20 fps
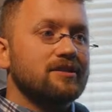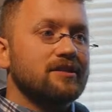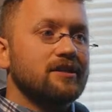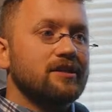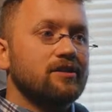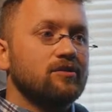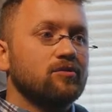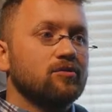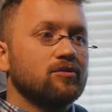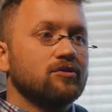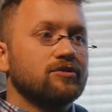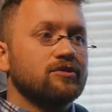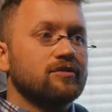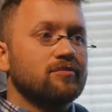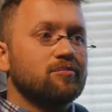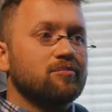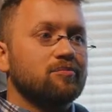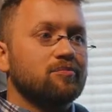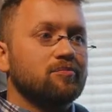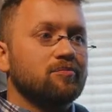equals
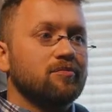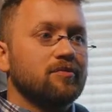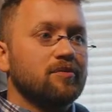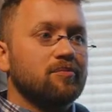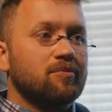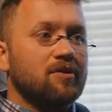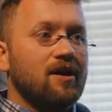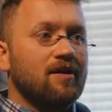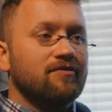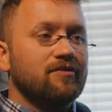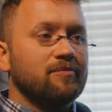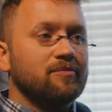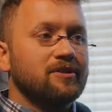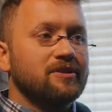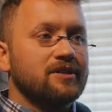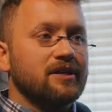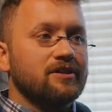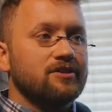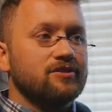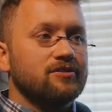the profit
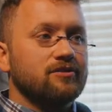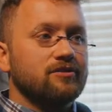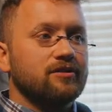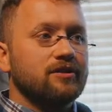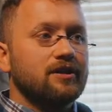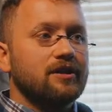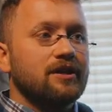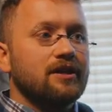potential.